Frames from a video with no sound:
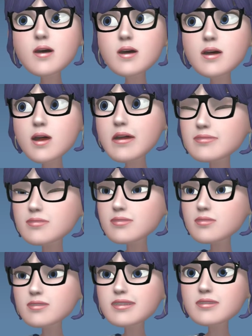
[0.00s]

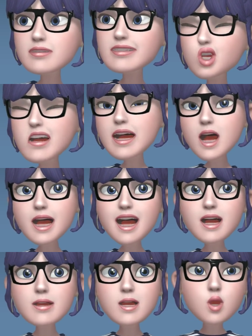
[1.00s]
so I kind
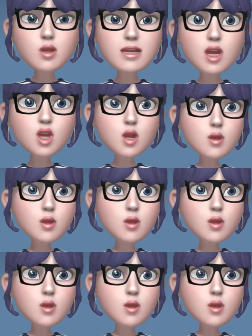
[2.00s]
of followed the doctor's